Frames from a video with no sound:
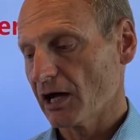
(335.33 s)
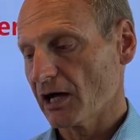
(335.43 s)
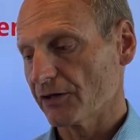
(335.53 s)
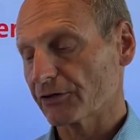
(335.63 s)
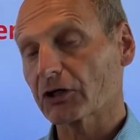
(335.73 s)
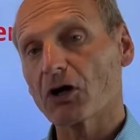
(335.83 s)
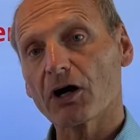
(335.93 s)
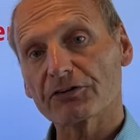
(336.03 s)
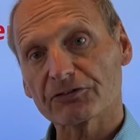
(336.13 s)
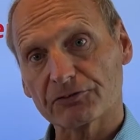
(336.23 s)
uh, the
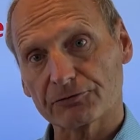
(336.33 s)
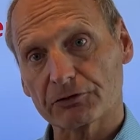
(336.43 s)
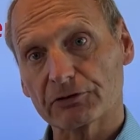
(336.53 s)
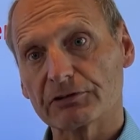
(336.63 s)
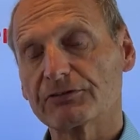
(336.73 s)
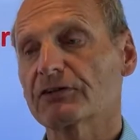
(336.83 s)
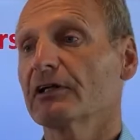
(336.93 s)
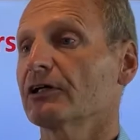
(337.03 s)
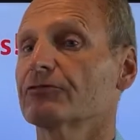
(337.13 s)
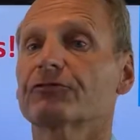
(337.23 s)
cost of goods,
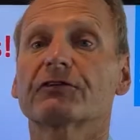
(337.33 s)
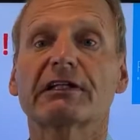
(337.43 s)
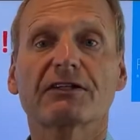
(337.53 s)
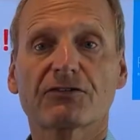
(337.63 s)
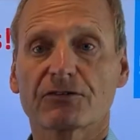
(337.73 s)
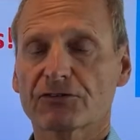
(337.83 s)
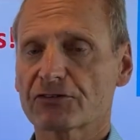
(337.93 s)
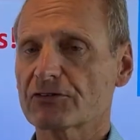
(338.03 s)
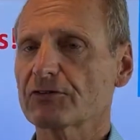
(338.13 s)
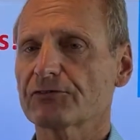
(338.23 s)
inflation
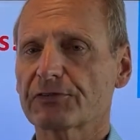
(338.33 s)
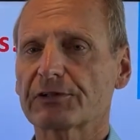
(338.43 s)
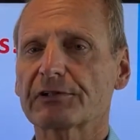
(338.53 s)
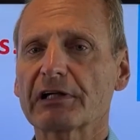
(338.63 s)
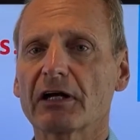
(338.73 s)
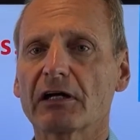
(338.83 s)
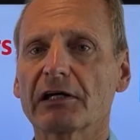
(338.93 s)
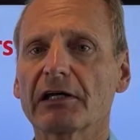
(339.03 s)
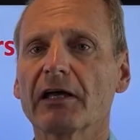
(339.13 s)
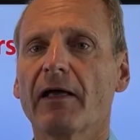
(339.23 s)
still very
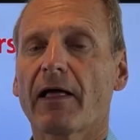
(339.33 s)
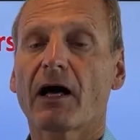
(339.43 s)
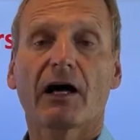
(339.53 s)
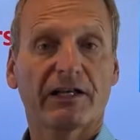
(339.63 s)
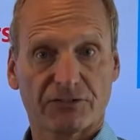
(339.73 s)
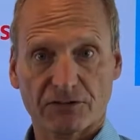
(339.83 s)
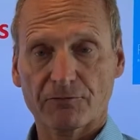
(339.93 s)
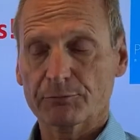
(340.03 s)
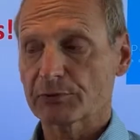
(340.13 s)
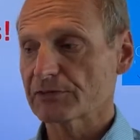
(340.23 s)
high uh, at
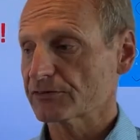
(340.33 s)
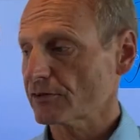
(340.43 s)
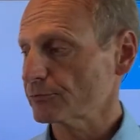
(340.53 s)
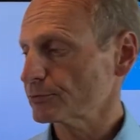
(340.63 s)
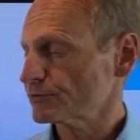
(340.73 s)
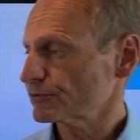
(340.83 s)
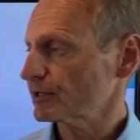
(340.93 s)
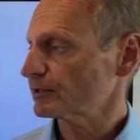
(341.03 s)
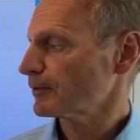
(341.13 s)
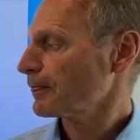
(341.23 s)
7.7
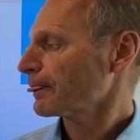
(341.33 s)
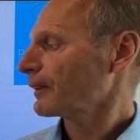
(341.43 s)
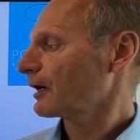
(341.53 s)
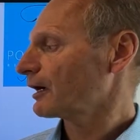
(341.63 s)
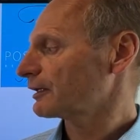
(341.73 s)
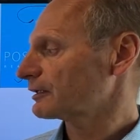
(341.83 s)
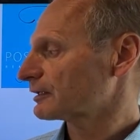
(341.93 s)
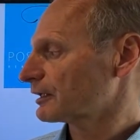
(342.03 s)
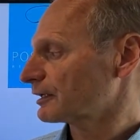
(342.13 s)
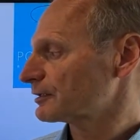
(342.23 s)
percent. Uh, in
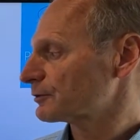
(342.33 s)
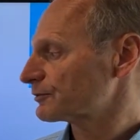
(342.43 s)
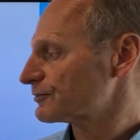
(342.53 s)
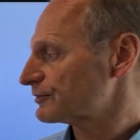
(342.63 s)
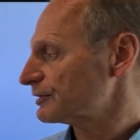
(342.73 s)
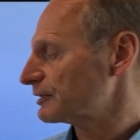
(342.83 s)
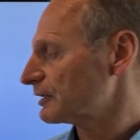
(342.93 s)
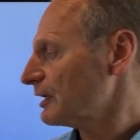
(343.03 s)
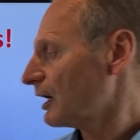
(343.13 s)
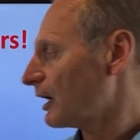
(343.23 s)
Canada, we're seeing
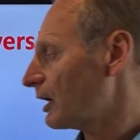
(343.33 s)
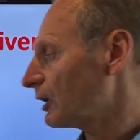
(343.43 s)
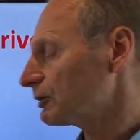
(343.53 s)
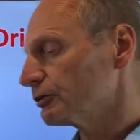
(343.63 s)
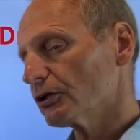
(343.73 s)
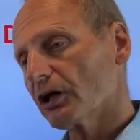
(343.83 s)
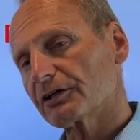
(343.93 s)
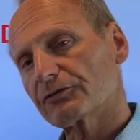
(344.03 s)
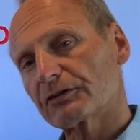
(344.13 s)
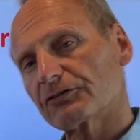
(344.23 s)
uh, a lot
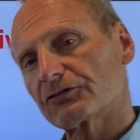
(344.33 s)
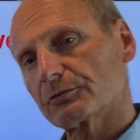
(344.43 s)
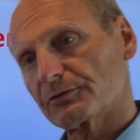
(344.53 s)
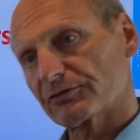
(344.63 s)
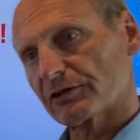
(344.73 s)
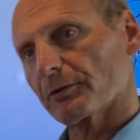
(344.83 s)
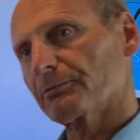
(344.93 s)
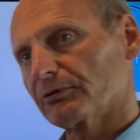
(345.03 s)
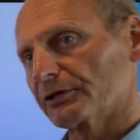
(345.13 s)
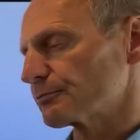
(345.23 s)
of consumers now
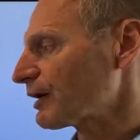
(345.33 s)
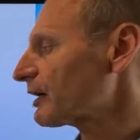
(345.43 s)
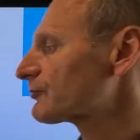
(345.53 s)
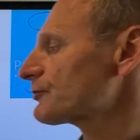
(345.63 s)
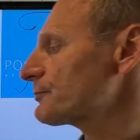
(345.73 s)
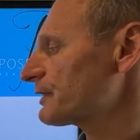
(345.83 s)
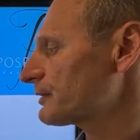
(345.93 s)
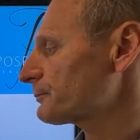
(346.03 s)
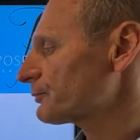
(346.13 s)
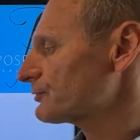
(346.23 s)
pulling back from
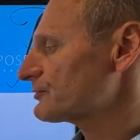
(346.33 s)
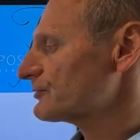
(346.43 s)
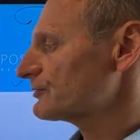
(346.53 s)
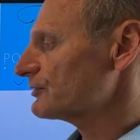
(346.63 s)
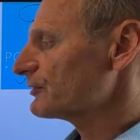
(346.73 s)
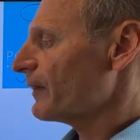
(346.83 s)
making purchases.